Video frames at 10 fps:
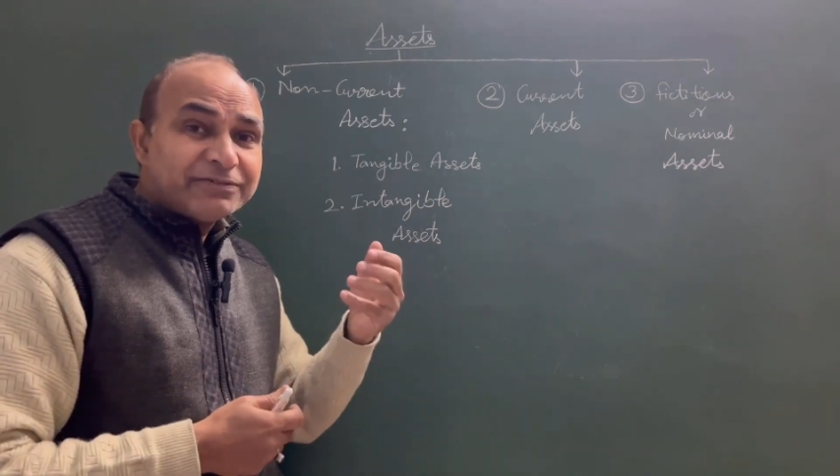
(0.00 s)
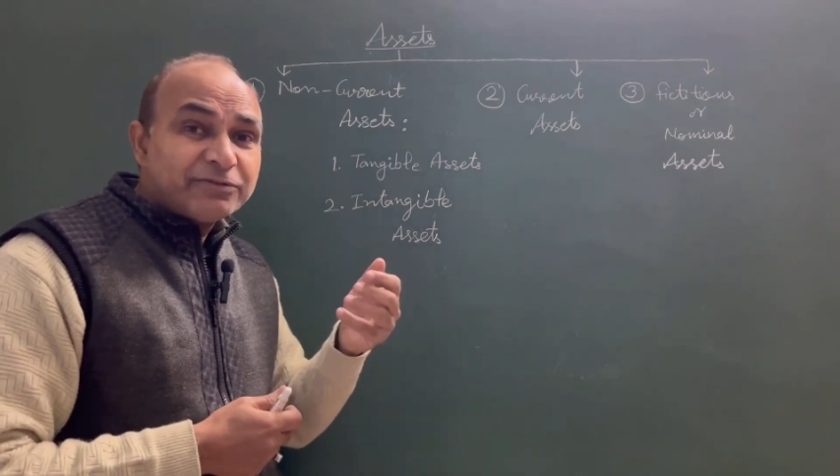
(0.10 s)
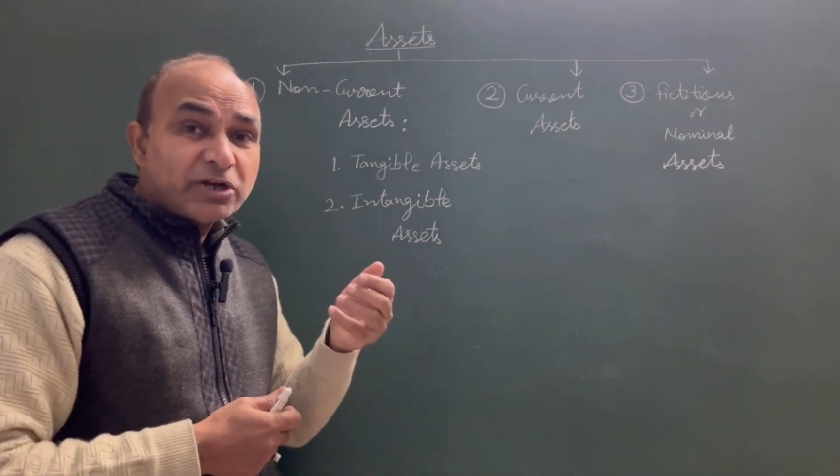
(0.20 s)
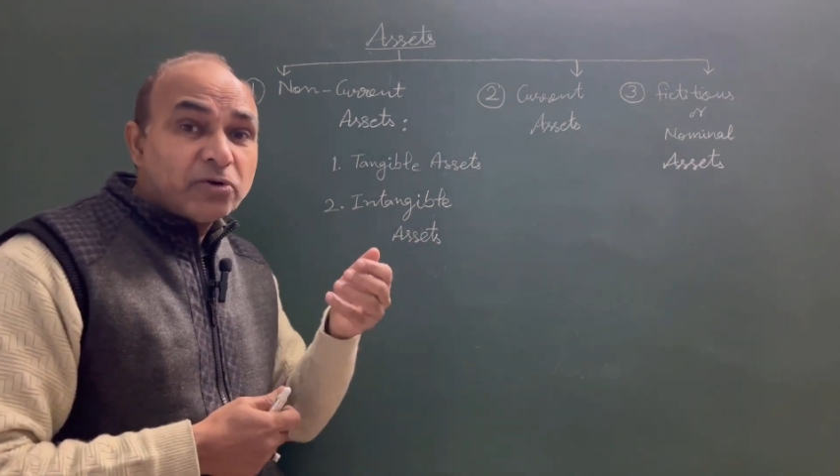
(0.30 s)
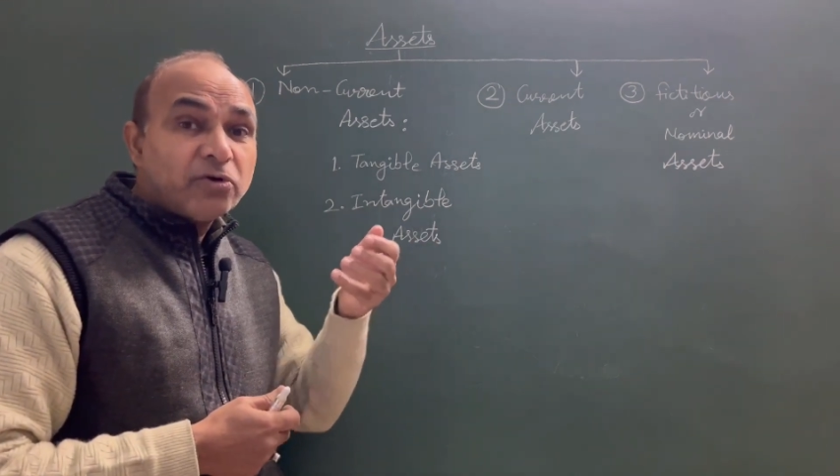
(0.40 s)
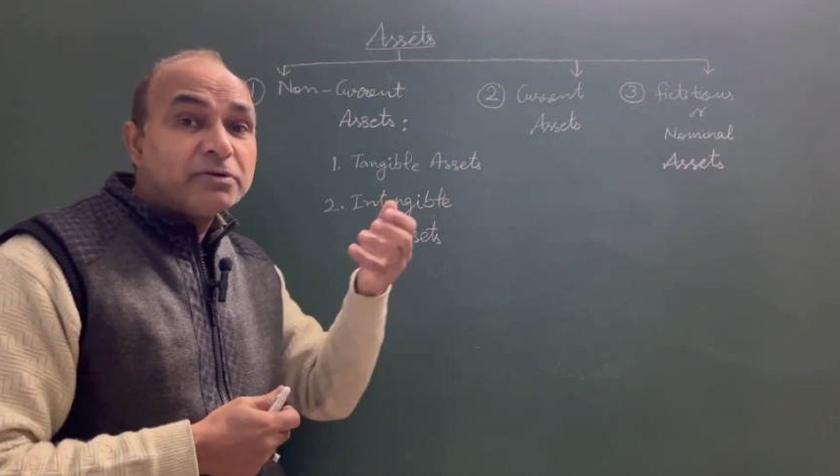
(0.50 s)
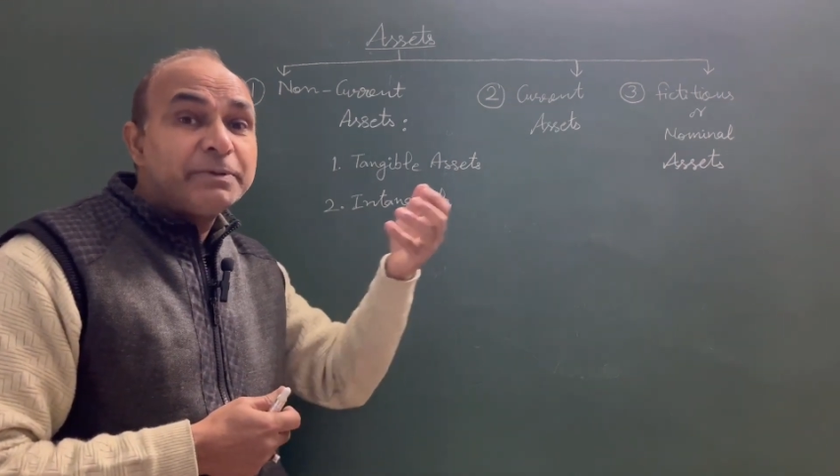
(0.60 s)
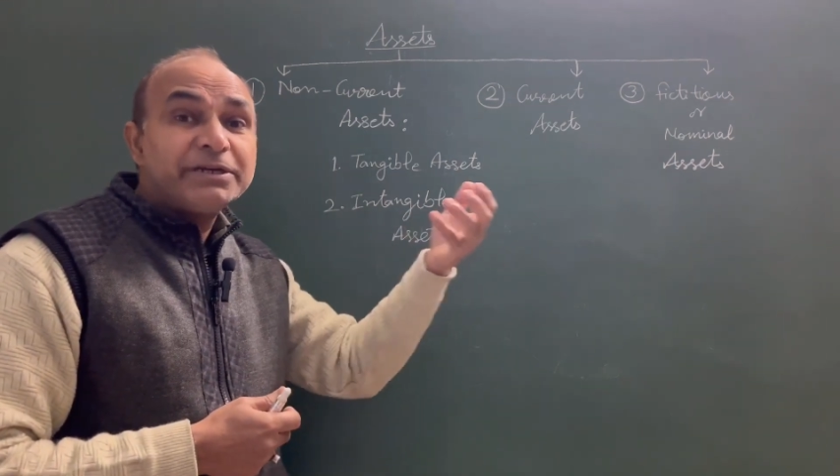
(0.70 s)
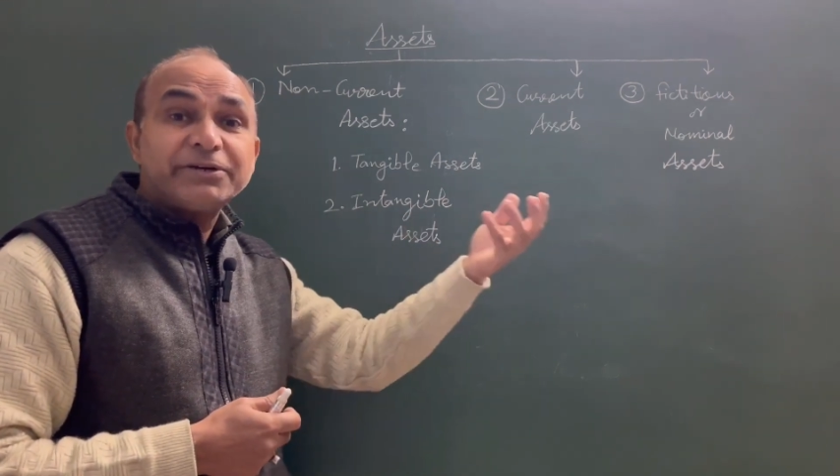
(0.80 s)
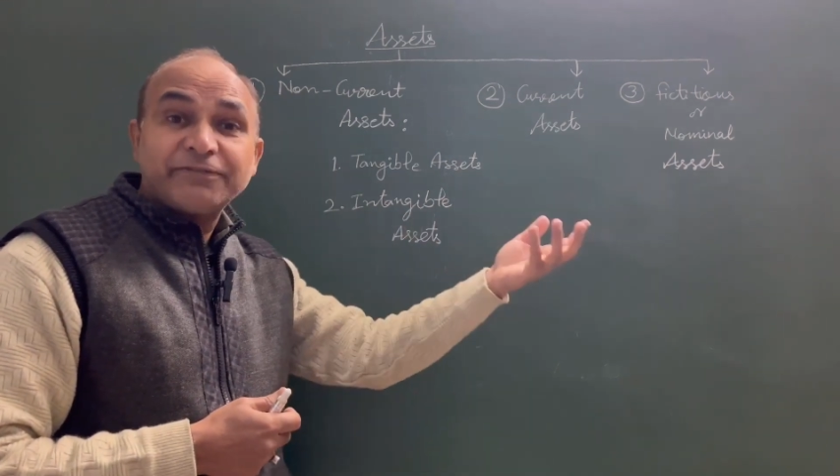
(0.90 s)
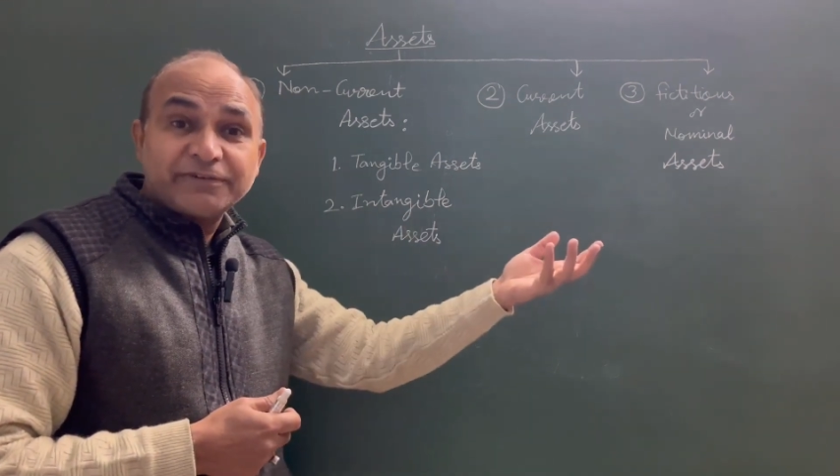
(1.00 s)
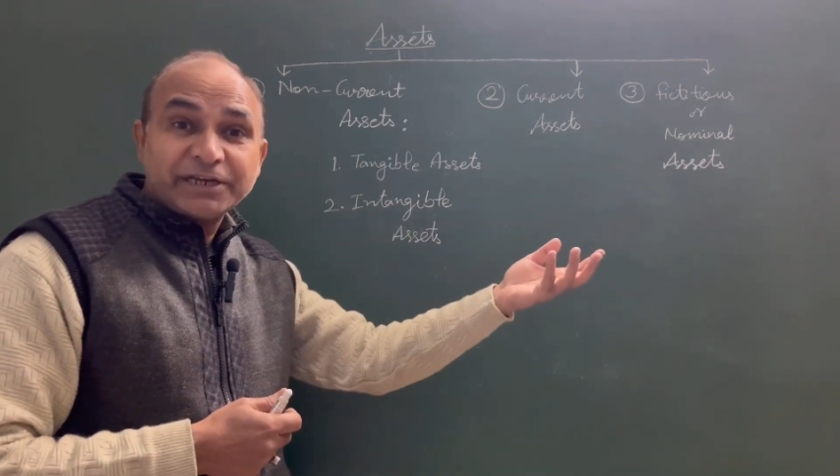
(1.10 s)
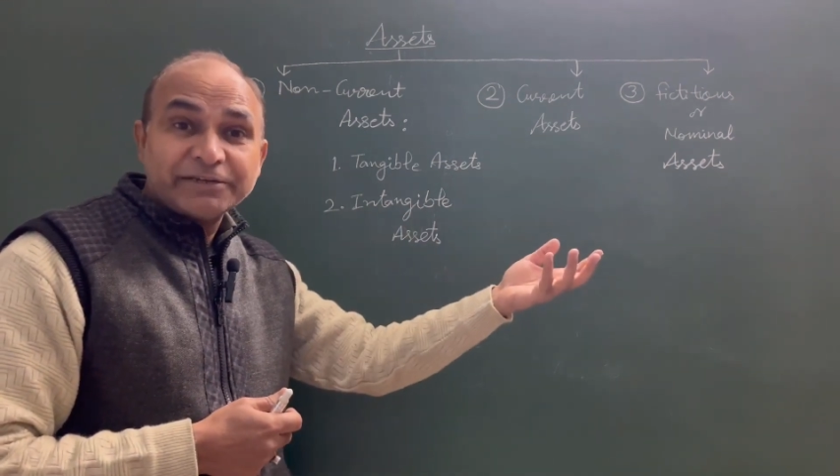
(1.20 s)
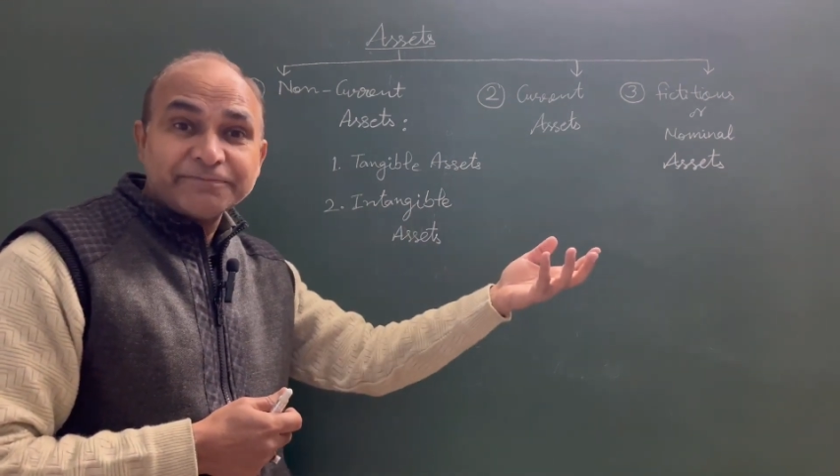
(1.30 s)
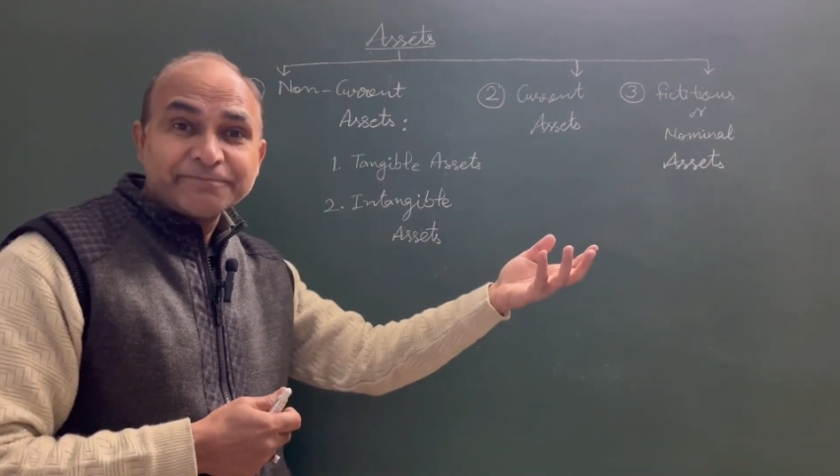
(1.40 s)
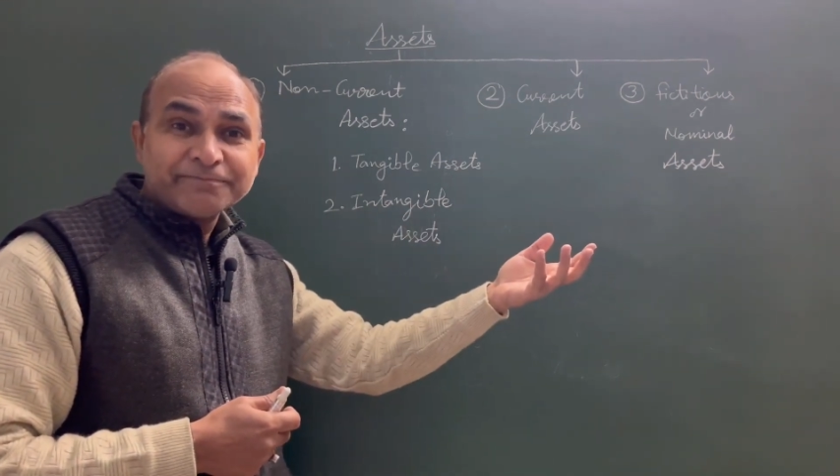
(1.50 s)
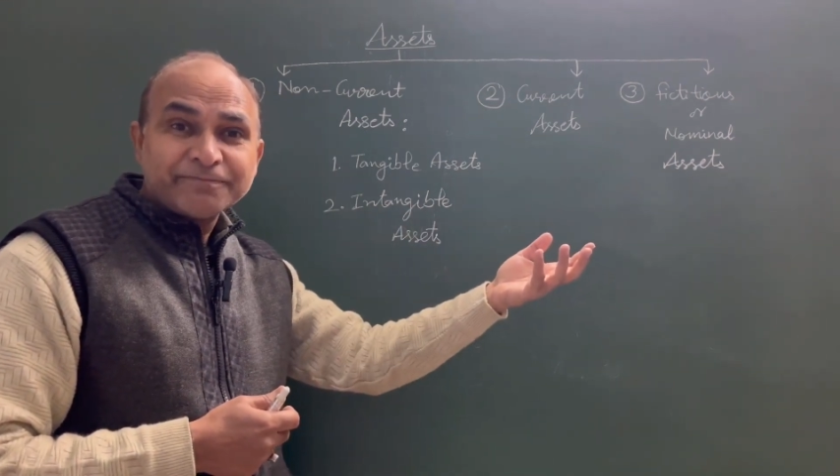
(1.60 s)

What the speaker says: for a long period of time.